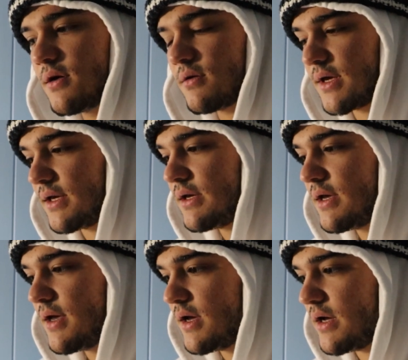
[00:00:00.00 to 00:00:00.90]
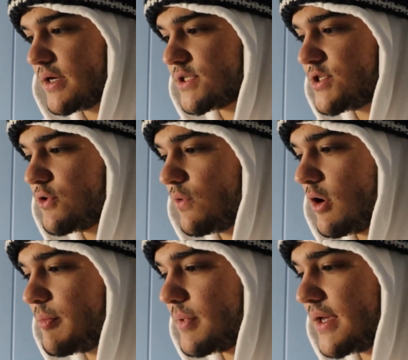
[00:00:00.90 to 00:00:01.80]
Okay. She grew
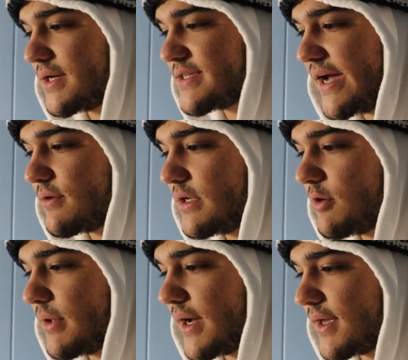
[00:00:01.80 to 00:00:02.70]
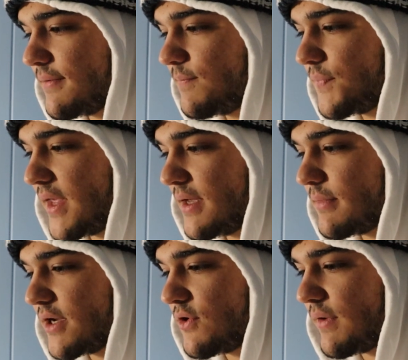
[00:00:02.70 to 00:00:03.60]
up in a town nearby, and
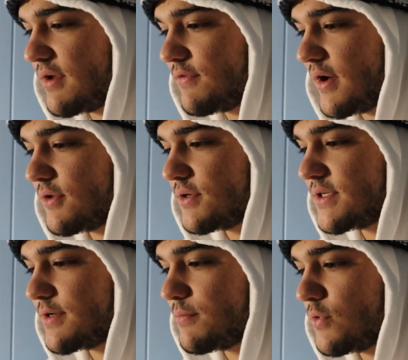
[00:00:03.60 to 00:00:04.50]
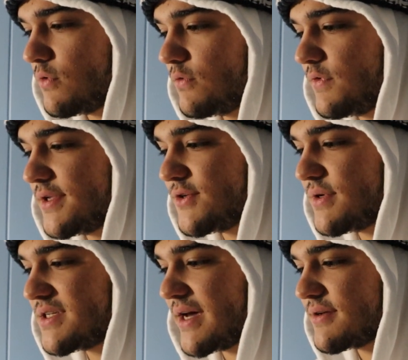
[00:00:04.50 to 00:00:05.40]
my grandfather didn't move into
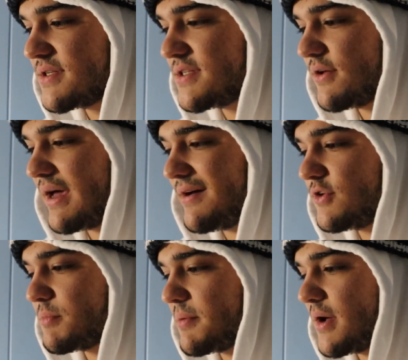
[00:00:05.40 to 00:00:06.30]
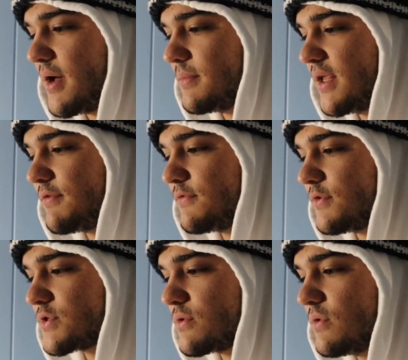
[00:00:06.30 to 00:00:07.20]
his house until after my mom left
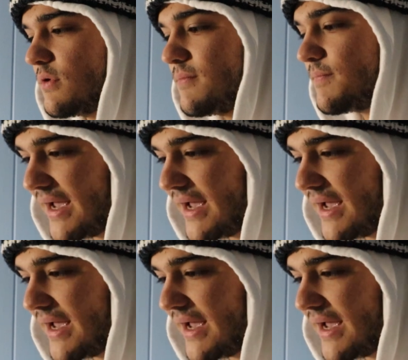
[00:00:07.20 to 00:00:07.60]
for school.